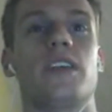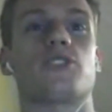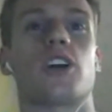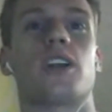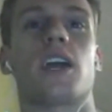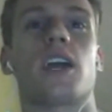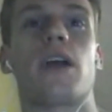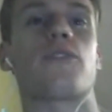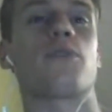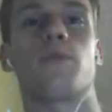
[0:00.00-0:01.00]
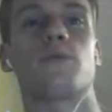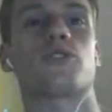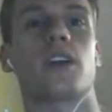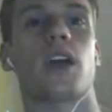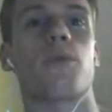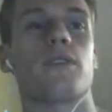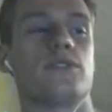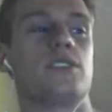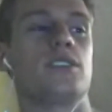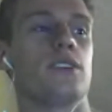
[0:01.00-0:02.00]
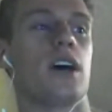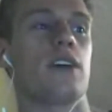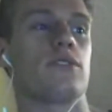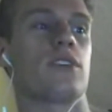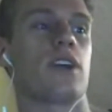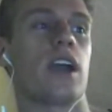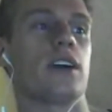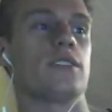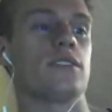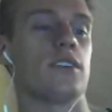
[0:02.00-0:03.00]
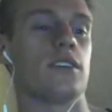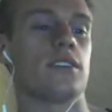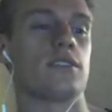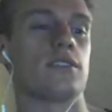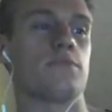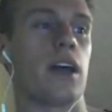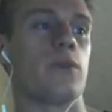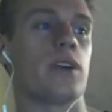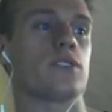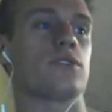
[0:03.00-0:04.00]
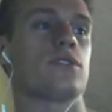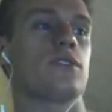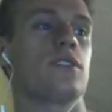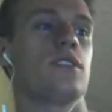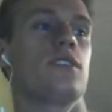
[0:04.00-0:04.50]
everyone was trying to get rid of Steel Diver and Pilot Wings.